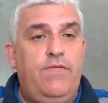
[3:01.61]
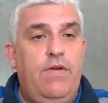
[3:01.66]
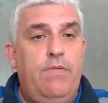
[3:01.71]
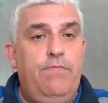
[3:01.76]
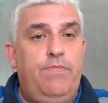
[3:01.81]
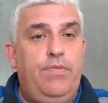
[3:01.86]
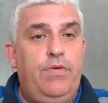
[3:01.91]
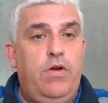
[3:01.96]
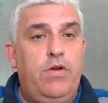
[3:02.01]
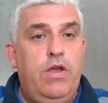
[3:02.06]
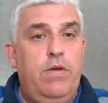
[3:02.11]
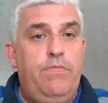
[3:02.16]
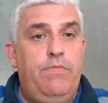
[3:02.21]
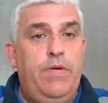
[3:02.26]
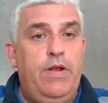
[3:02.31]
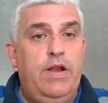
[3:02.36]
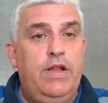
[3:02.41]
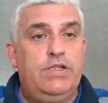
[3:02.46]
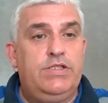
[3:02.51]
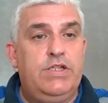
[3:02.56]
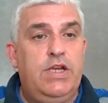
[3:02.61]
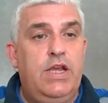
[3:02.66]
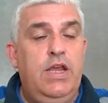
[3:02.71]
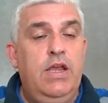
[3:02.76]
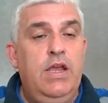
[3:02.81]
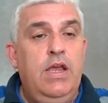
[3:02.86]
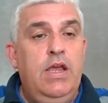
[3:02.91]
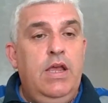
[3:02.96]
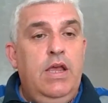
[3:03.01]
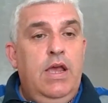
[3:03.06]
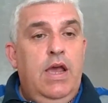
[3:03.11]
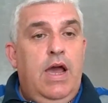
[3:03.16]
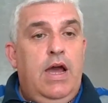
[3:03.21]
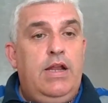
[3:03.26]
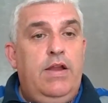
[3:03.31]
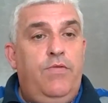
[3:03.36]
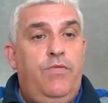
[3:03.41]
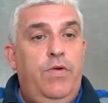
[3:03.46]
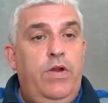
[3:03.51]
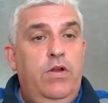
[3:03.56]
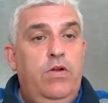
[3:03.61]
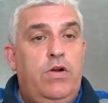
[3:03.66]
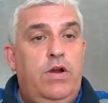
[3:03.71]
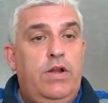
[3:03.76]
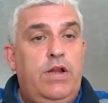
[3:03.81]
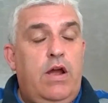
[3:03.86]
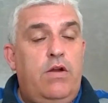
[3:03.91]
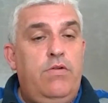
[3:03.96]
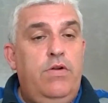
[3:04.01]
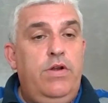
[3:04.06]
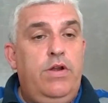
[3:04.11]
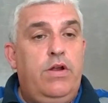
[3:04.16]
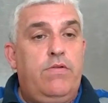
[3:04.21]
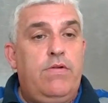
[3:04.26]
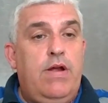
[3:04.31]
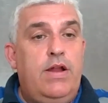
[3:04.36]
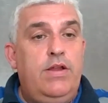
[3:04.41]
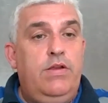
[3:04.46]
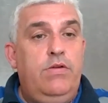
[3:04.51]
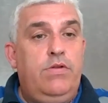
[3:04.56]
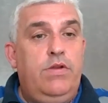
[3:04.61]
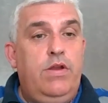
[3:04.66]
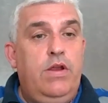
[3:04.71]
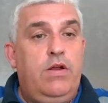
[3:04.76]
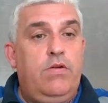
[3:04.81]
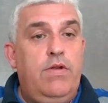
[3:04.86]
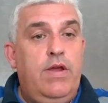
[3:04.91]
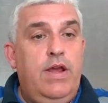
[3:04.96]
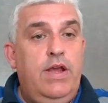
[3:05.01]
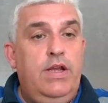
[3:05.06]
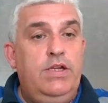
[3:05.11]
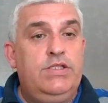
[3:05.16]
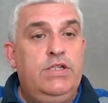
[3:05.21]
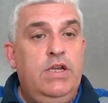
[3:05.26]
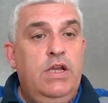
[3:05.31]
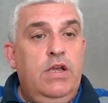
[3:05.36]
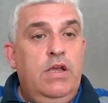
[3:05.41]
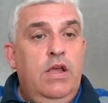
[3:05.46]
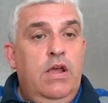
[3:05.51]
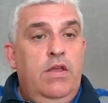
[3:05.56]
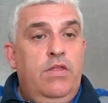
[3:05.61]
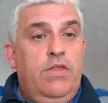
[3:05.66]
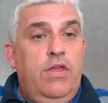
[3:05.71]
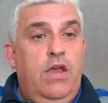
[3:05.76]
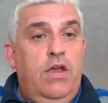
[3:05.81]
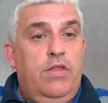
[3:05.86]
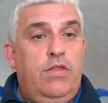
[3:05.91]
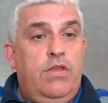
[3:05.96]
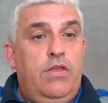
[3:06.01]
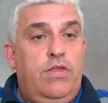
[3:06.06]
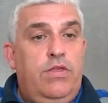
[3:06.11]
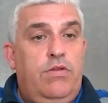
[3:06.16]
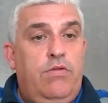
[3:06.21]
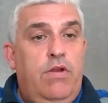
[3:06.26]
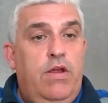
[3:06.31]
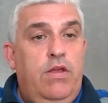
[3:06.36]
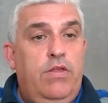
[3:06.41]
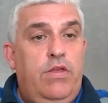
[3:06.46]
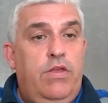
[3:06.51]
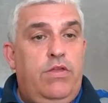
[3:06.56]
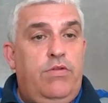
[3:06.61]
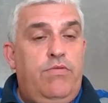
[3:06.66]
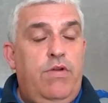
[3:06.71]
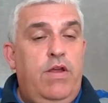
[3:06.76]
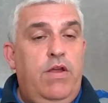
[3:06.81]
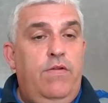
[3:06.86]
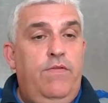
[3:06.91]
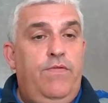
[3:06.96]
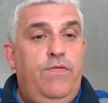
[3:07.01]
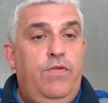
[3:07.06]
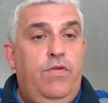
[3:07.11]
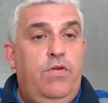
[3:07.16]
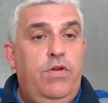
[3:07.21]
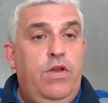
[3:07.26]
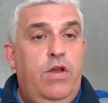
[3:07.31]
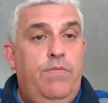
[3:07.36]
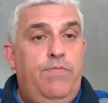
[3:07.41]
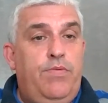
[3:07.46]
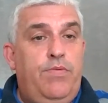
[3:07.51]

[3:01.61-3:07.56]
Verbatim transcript: of employability. And if we look at our undergraduate degrees, the, the, three, the three and four year